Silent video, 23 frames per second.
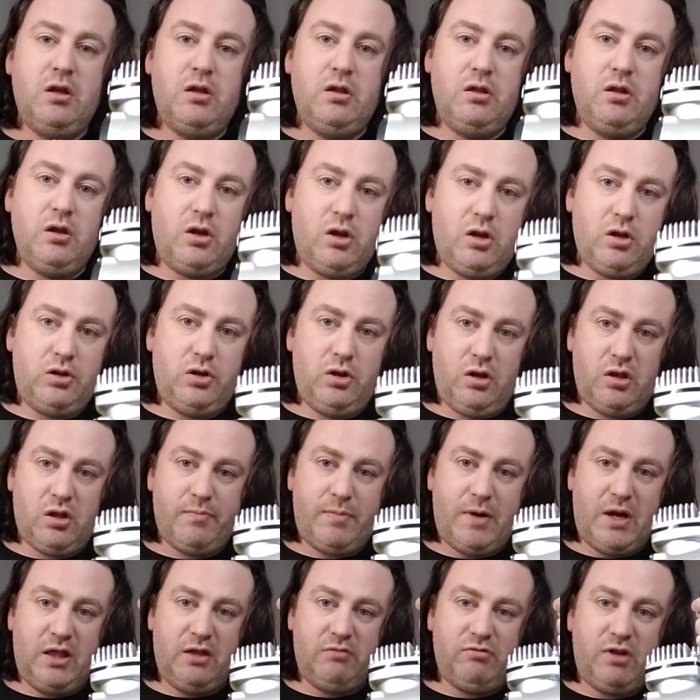The good news
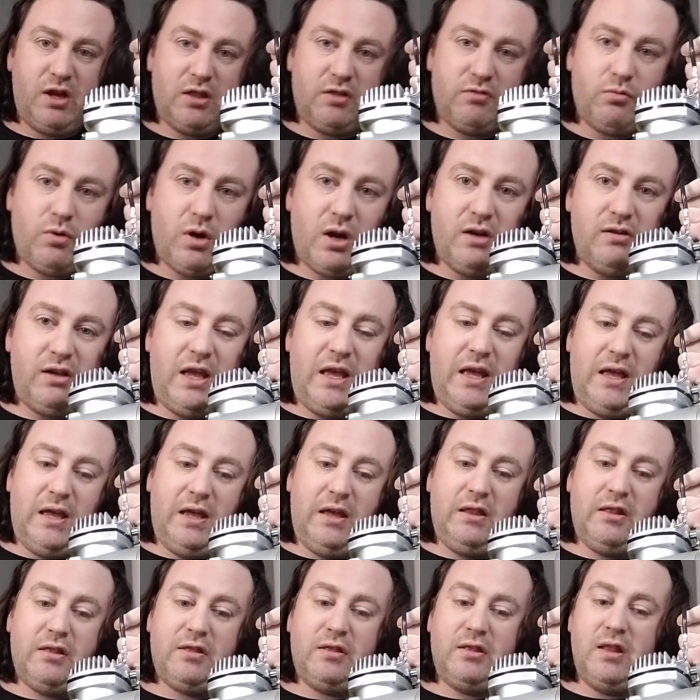about the reservoir
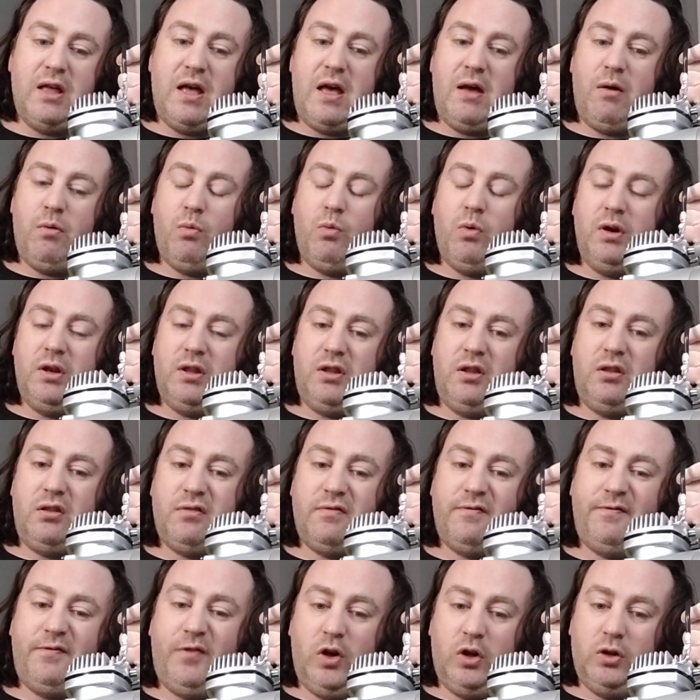is that once it's
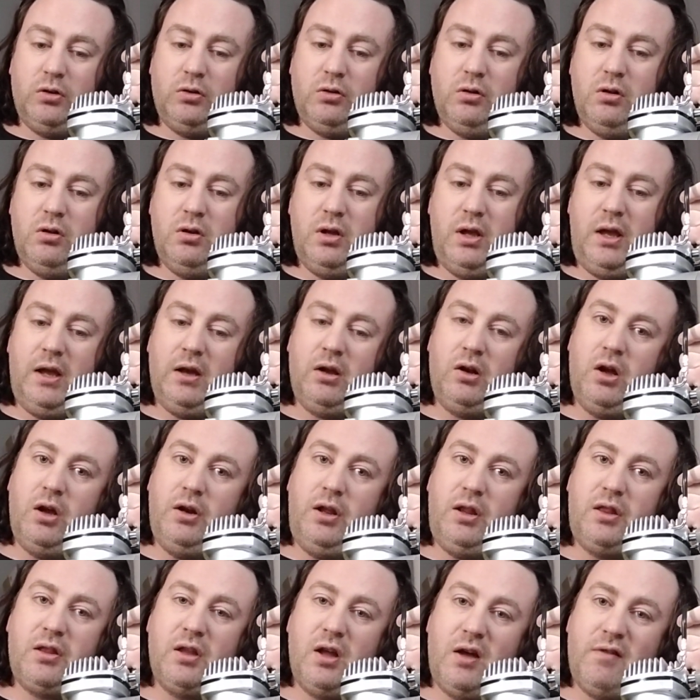full, it'll only
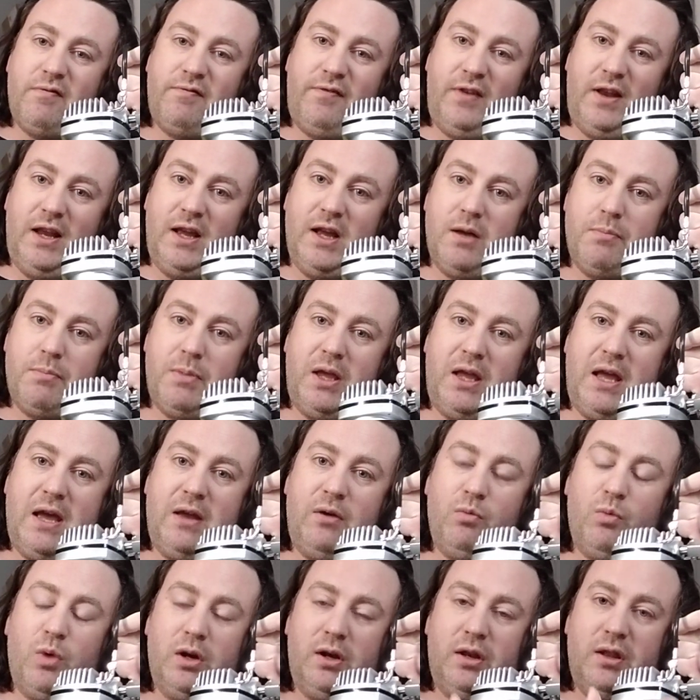start filling up
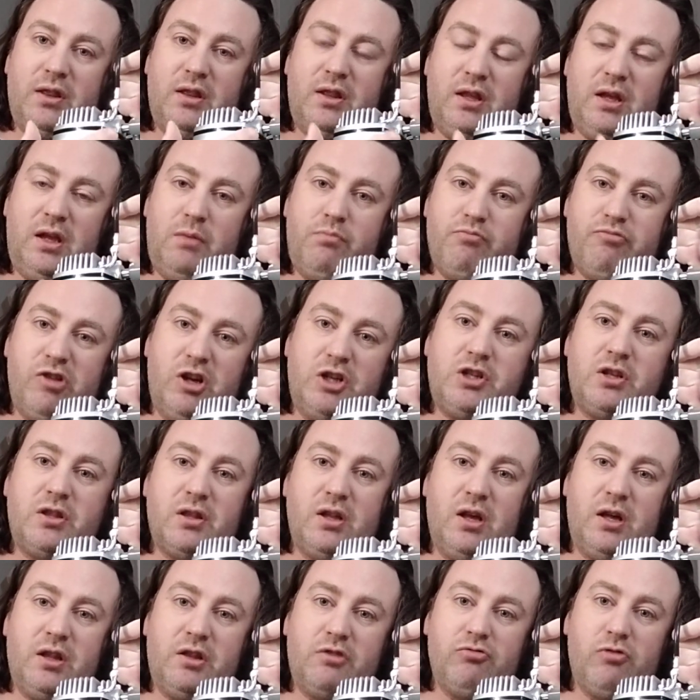again once the pressure
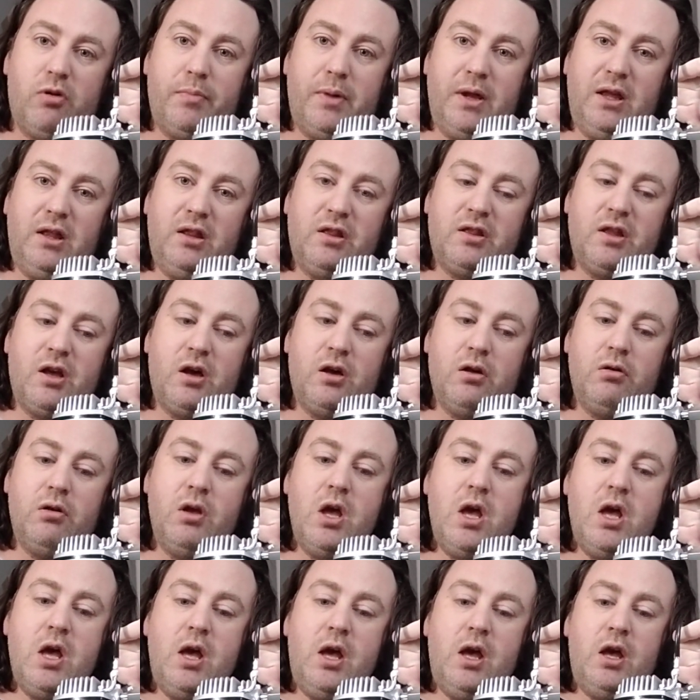starts dropping, so
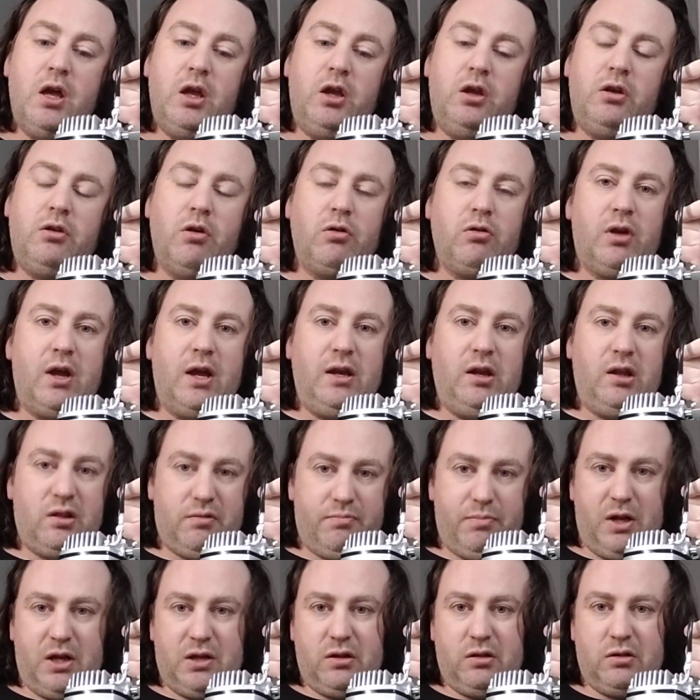you don't get any
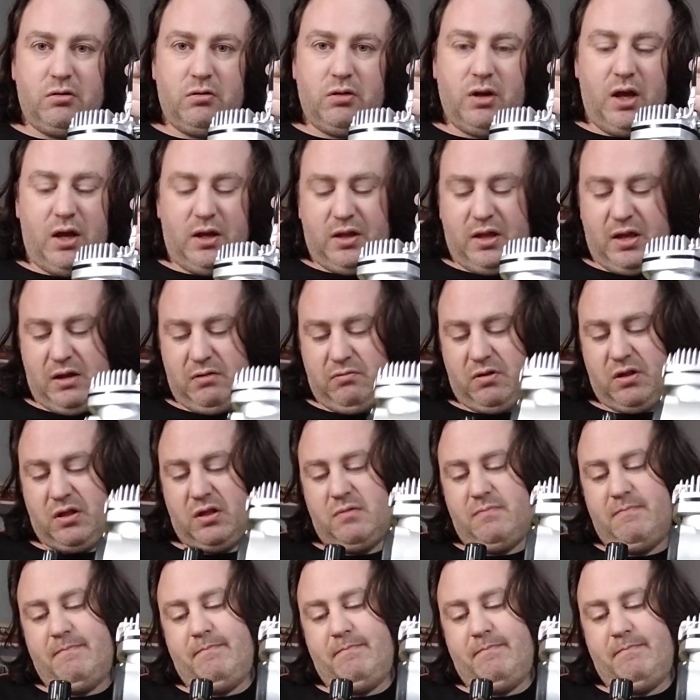splutters or cutouts.